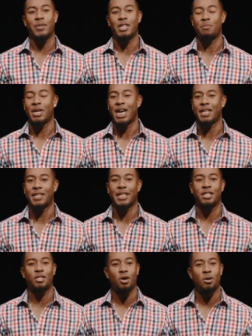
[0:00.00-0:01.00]
accept my
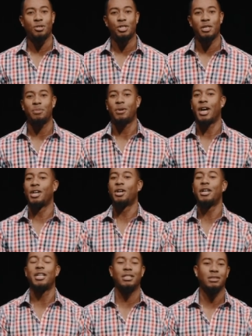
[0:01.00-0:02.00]
athletic scholarship, I
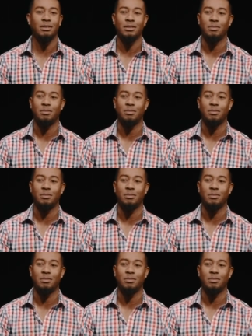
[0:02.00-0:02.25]
couldn't